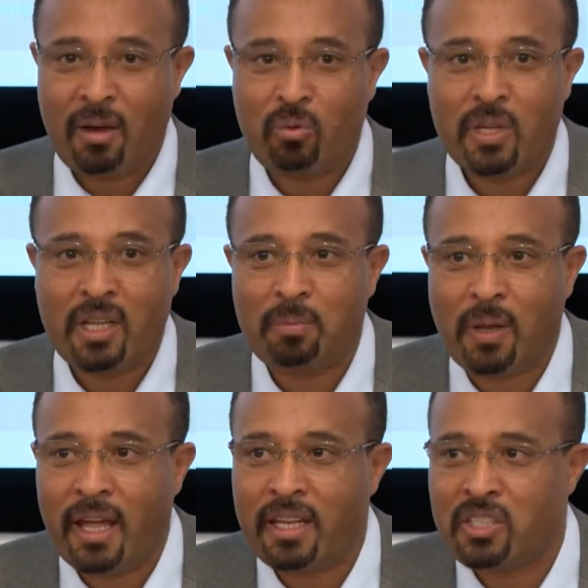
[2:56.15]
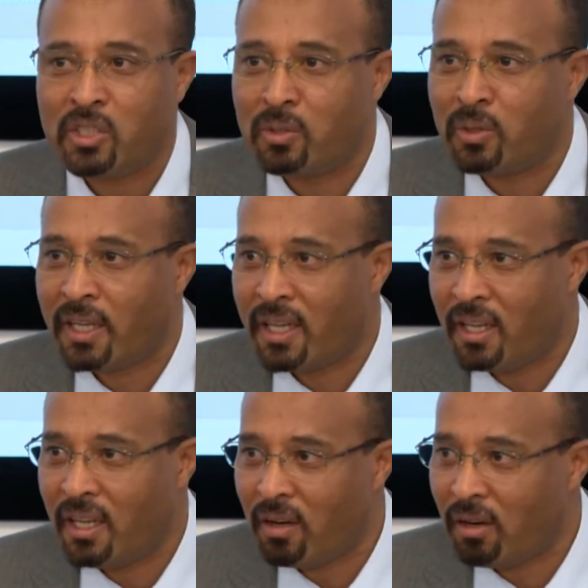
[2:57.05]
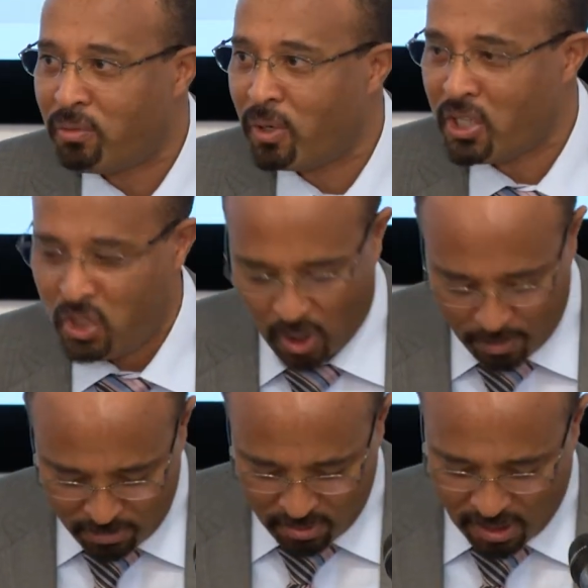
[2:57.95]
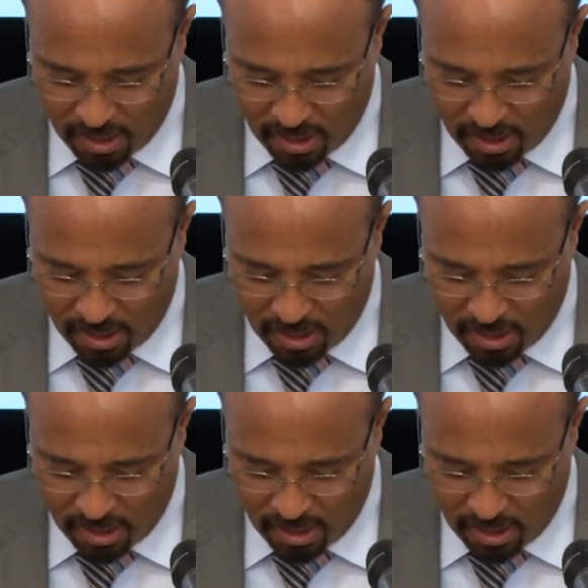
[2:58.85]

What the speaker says: we are planning to do a kickoff workshop